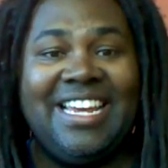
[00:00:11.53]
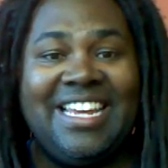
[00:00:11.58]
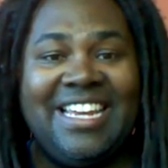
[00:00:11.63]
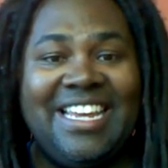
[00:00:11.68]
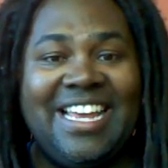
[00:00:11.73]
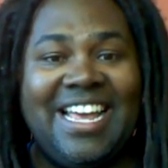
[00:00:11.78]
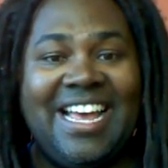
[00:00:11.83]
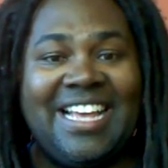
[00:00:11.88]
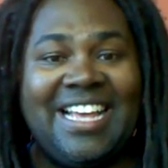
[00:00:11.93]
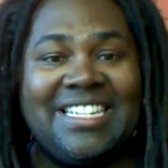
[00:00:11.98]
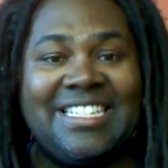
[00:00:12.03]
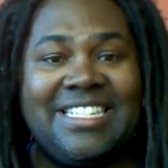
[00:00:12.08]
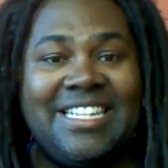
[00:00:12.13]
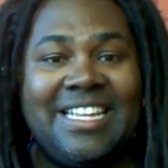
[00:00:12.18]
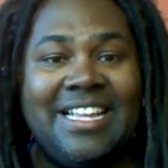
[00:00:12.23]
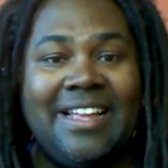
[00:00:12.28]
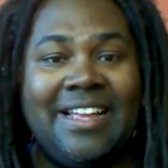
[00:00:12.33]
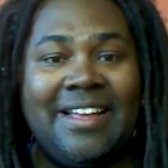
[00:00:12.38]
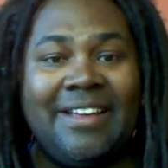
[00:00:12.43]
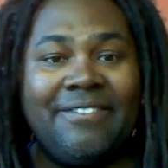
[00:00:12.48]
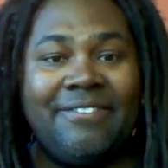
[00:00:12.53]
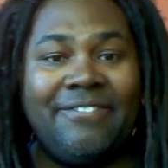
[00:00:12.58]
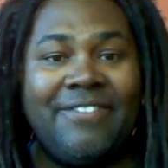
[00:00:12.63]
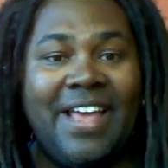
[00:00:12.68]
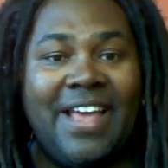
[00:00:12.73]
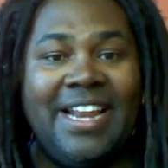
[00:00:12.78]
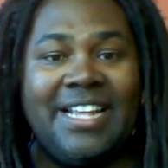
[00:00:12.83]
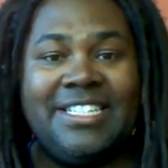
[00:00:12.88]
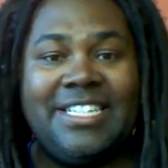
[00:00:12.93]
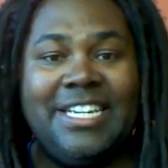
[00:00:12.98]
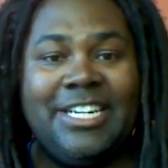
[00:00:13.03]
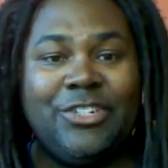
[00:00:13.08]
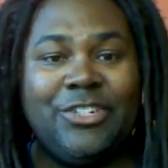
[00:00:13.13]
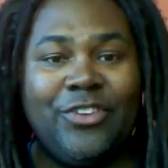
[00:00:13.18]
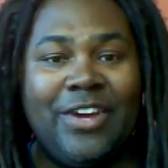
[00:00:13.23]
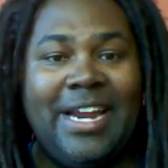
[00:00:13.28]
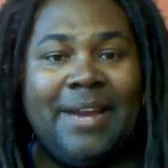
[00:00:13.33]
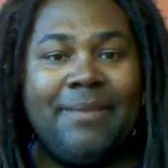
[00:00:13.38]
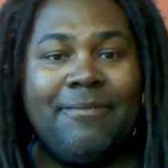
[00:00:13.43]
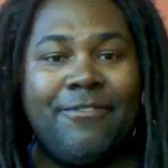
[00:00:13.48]
Yes, the fantasy
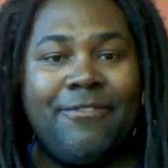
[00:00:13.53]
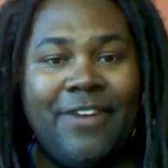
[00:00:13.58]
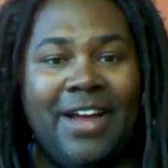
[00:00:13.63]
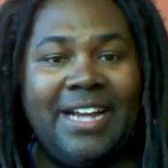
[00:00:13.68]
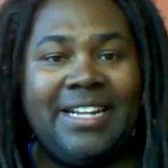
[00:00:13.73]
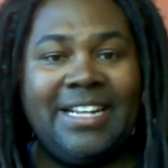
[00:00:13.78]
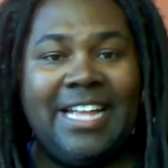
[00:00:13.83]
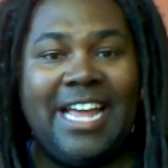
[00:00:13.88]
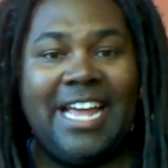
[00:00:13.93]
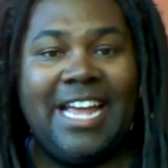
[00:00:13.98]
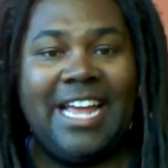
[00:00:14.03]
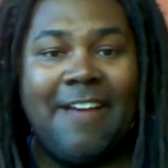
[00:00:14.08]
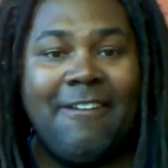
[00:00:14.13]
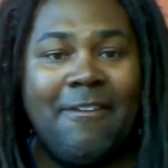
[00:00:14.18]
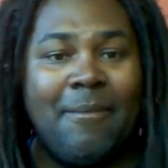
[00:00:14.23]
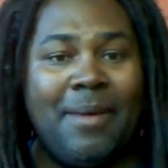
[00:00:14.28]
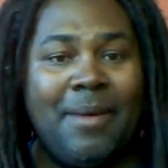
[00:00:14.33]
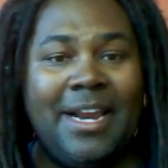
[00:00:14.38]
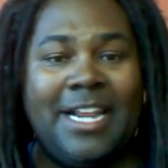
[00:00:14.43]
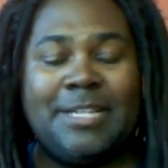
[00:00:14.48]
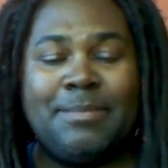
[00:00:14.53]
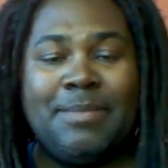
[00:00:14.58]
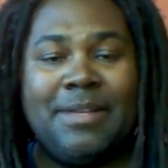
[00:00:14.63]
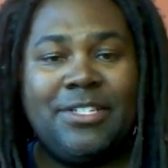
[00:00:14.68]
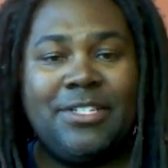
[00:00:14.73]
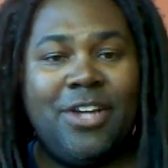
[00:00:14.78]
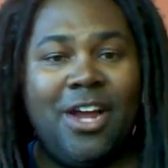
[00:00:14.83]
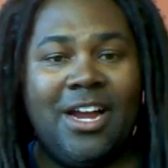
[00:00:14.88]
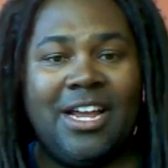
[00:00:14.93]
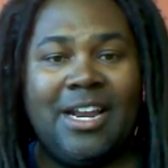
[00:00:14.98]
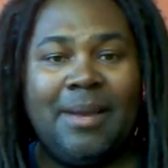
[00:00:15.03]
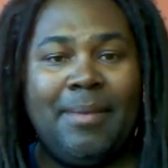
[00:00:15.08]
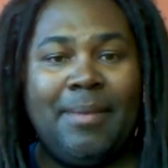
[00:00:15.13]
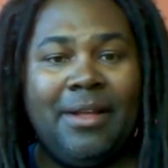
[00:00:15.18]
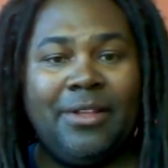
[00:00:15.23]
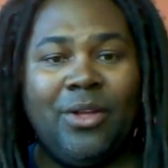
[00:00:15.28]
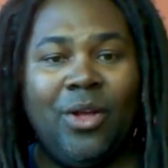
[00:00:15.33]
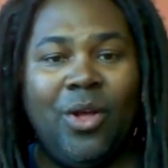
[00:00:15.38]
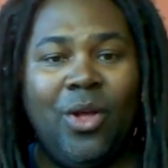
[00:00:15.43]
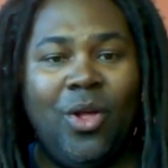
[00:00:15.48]
dream fight that everybody's been talking
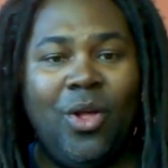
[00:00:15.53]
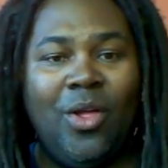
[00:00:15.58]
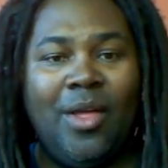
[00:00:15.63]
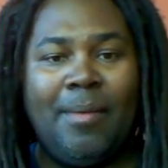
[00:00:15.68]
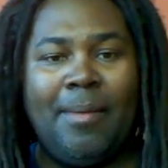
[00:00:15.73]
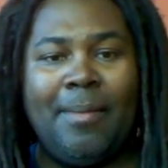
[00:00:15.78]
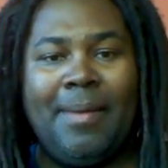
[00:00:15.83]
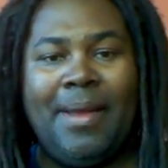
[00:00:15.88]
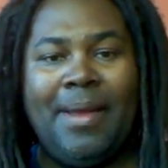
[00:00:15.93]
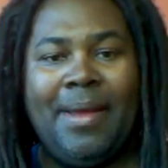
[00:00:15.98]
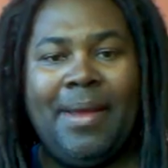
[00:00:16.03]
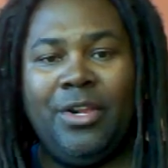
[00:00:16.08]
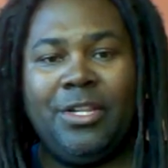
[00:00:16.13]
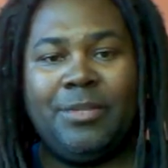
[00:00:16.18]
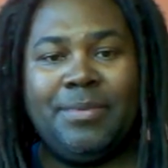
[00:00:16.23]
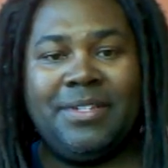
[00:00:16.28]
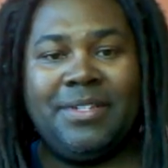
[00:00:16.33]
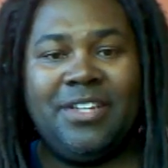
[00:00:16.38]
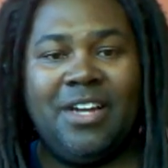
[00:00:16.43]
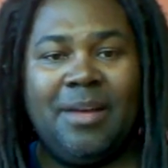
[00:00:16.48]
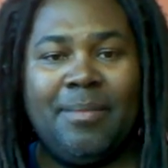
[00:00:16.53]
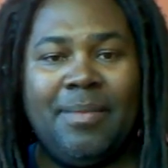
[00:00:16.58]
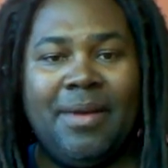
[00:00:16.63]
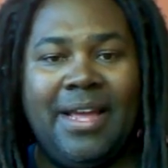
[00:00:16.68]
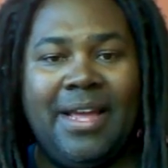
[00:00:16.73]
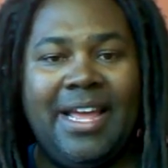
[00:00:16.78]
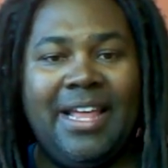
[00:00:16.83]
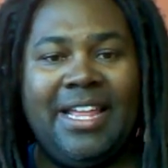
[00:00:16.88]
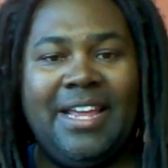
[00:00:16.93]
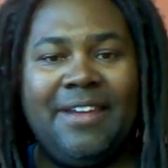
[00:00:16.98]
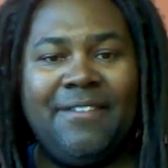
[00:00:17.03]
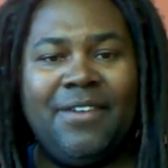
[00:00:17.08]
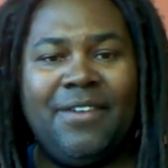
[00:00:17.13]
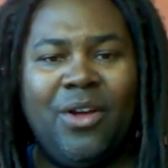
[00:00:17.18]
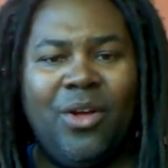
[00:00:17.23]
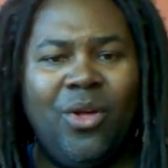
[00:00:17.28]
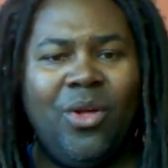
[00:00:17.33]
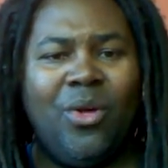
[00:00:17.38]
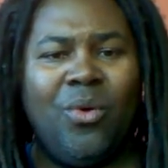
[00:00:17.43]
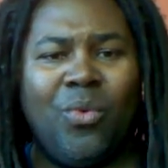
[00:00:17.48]
about. The whole MMA world's been talking about. Hell, even
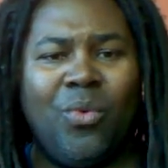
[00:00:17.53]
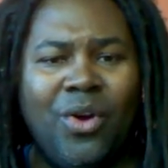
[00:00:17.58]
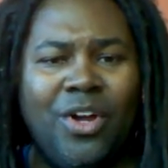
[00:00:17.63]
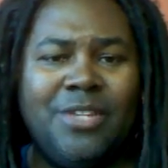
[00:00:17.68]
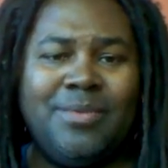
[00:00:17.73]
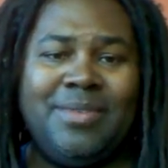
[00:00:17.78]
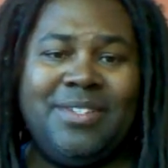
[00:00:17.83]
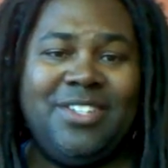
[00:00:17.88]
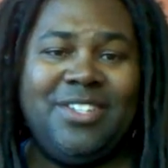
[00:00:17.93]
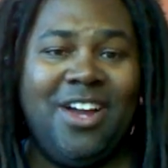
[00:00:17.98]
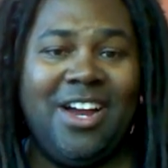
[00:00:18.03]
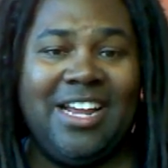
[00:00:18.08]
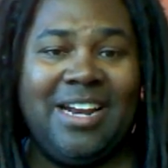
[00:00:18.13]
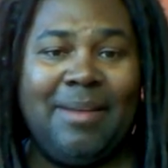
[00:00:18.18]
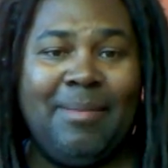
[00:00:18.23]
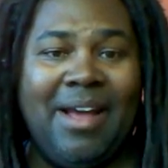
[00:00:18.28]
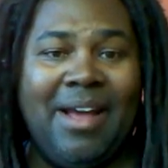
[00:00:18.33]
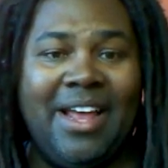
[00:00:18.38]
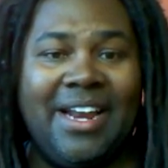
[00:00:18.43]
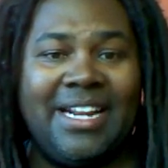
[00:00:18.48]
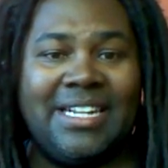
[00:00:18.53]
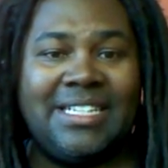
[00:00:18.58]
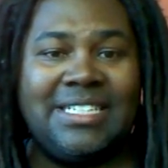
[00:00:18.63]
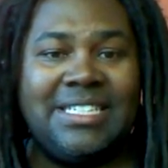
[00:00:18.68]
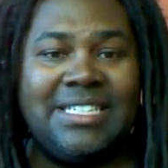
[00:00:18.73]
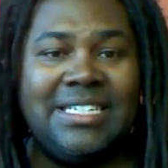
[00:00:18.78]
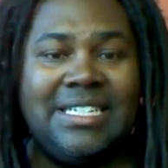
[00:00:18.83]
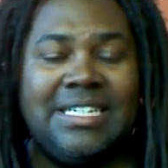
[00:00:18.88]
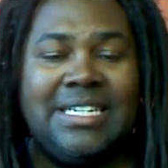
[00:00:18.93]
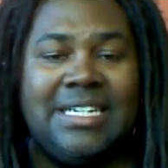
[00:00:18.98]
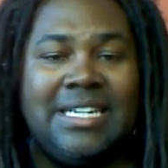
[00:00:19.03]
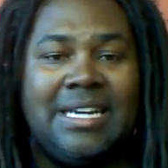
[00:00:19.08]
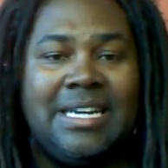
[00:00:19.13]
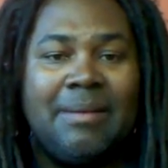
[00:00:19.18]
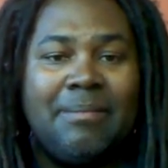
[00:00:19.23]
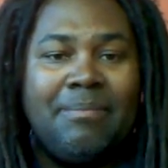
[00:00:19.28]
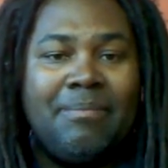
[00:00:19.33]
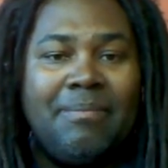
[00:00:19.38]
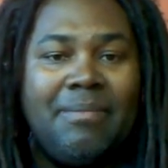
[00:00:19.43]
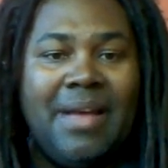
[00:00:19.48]
the whole world's been talking about it.
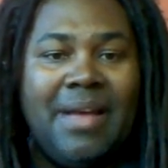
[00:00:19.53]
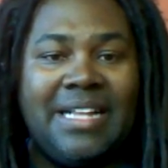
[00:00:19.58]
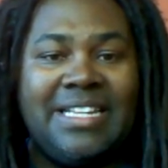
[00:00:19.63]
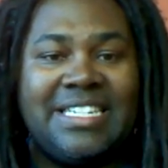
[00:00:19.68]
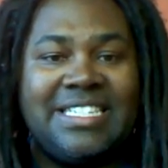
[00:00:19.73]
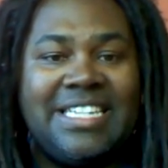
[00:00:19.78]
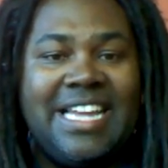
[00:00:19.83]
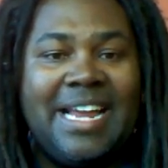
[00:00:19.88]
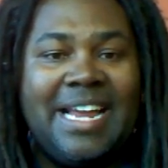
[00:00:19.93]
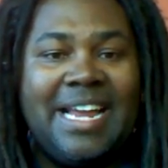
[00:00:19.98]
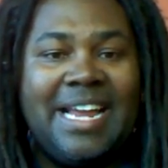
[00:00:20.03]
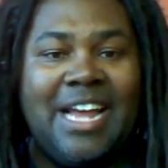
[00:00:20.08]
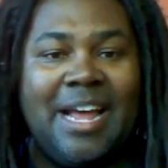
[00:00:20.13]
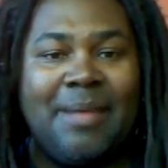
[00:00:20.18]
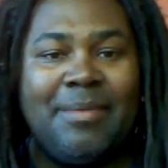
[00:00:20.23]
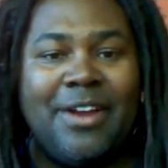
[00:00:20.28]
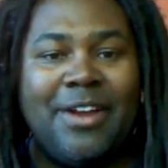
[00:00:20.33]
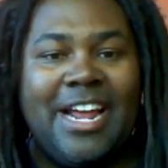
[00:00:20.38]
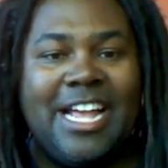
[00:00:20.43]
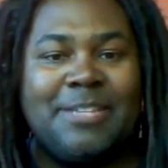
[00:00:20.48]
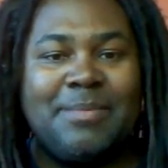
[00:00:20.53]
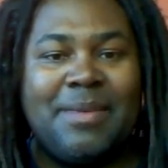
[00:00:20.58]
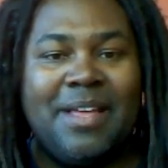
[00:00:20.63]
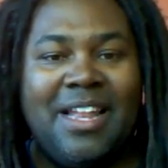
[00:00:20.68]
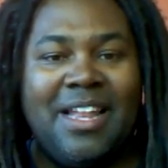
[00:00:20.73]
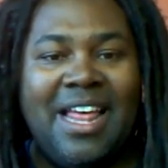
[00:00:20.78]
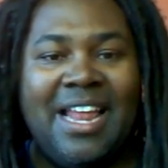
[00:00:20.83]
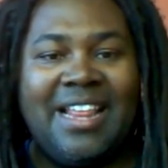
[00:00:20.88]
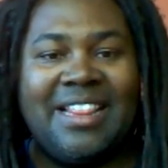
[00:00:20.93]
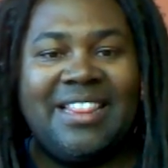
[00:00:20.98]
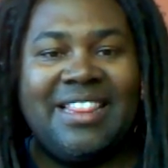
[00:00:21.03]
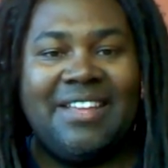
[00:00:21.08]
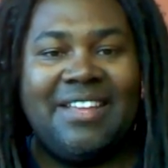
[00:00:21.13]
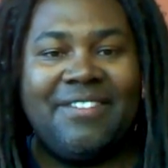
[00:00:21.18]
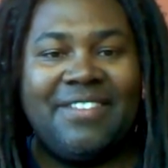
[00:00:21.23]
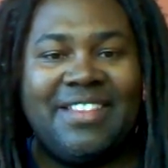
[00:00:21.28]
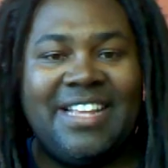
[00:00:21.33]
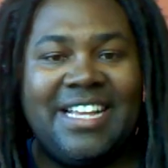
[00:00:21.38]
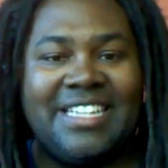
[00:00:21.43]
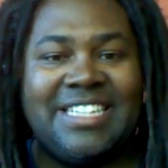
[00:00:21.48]
At the same time, there has to be a lot of
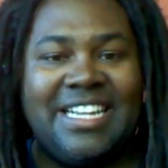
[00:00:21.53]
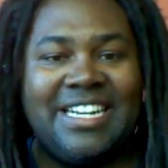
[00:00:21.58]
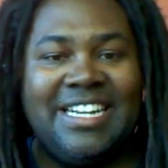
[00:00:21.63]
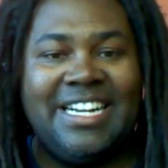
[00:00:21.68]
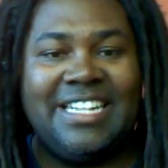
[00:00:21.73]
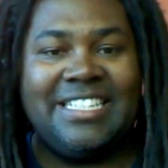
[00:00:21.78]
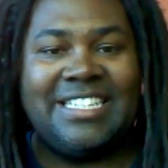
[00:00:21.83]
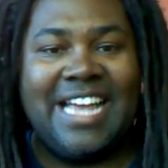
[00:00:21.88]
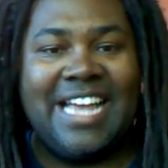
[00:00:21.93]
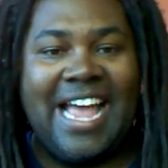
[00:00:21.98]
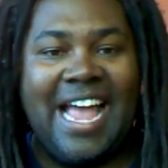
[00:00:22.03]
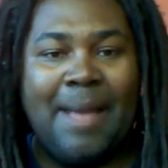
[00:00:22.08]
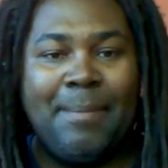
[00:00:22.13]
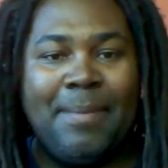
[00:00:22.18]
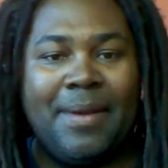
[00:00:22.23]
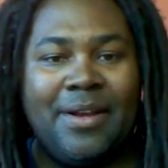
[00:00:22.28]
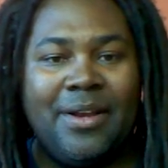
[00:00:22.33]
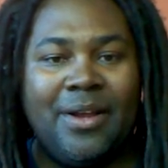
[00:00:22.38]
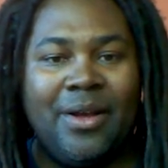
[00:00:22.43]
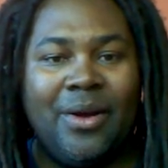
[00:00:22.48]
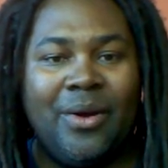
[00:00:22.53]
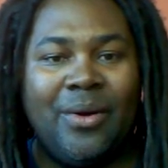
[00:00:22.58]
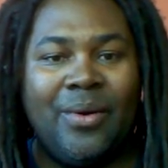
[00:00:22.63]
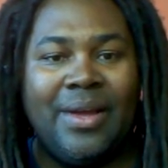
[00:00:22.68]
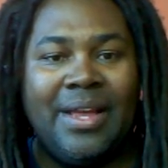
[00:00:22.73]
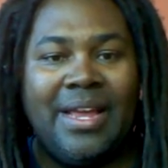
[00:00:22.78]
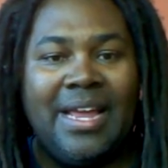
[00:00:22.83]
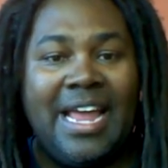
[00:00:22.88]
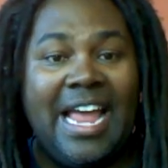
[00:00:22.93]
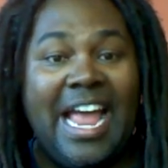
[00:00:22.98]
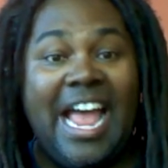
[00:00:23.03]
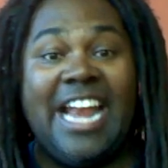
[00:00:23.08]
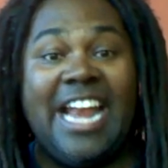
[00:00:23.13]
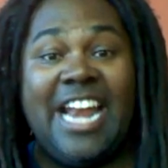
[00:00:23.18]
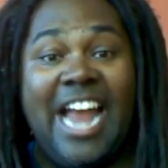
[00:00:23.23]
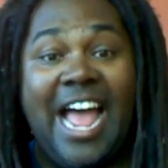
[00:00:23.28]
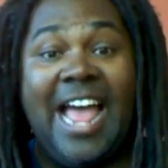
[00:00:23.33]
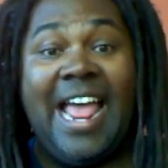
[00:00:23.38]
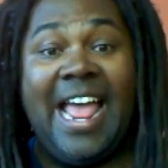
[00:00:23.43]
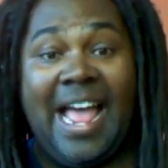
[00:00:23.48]
different things that need to happen, though, and
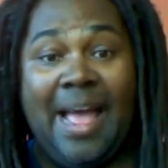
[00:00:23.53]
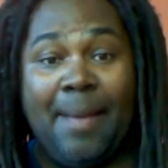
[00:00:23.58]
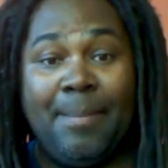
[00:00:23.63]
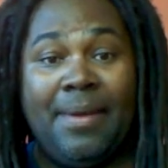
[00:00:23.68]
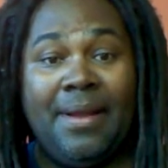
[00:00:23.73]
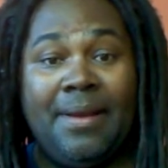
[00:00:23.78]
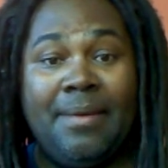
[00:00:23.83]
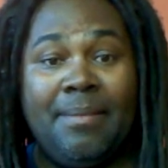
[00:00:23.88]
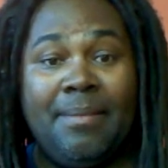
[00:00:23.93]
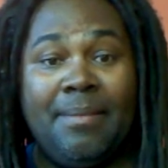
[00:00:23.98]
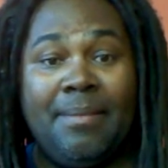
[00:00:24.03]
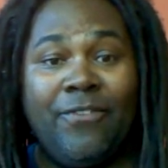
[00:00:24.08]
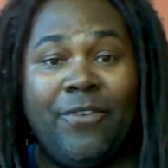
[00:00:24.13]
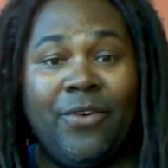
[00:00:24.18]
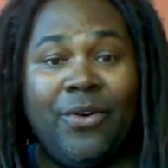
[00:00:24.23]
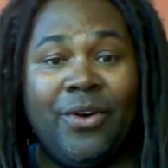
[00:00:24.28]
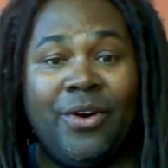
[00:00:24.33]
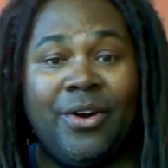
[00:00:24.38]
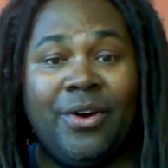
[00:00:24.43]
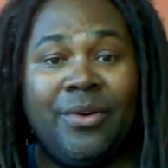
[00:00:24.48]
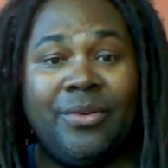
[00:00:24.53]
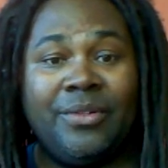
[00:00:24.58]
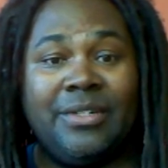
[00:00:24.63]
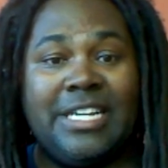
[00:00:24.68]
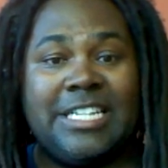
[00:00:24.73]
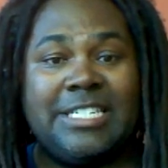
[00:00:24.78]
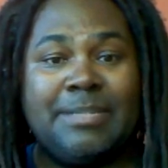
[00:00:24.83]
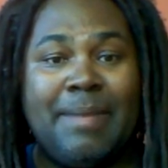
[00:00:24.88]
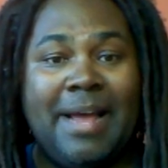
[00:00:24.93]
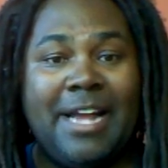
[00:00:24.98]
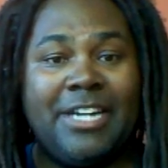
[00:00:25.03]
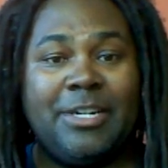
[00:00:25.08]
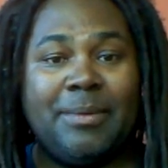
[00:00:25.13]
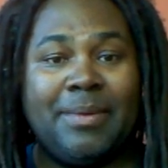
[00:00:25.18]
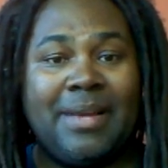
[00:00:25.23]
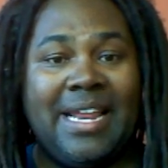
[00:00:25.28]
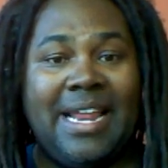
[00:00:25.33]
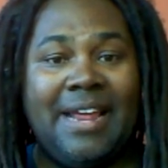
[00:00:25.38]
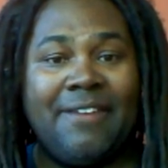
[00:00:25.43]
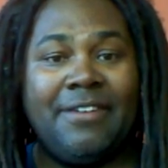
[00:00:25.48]
not happen before this
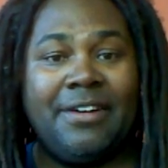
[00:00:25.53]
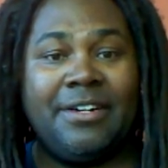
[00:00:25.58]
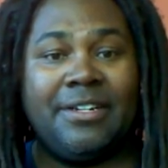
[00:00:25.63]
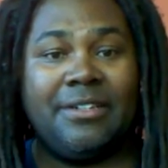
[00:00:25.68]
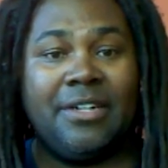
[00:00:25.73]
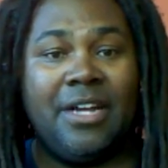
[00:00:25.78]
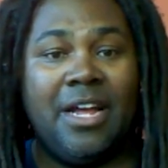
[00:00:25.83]
matchup can ever